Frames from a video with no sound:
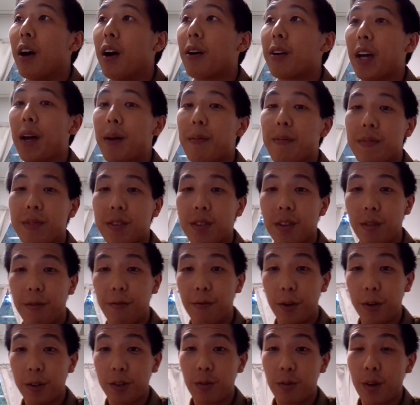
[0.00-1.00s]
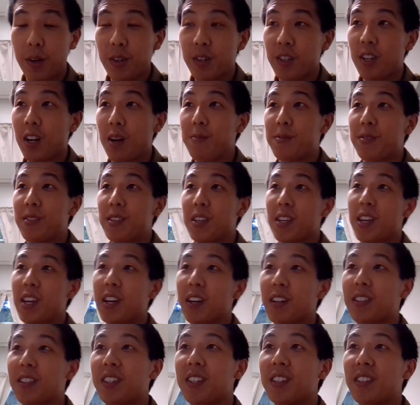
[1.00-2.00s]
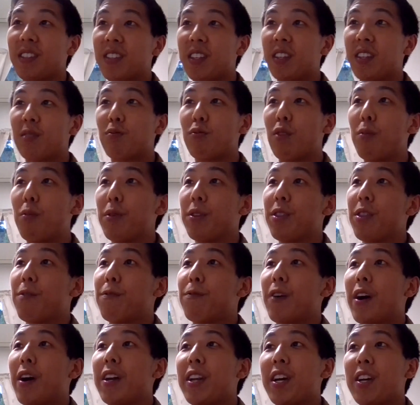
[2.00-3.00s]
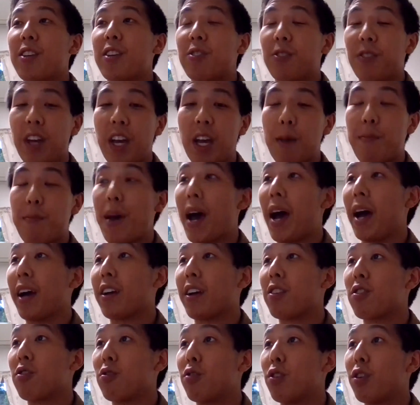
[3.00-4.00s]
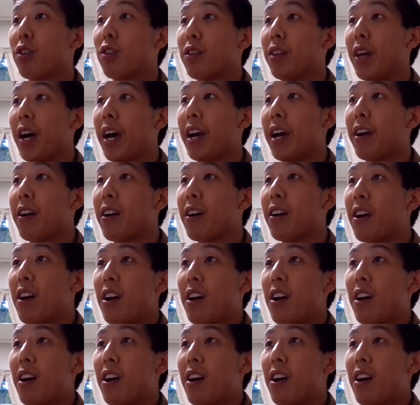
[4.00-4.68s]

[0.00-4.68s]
okay, so the first question I'm seeing here says this: what would the financial aid package look like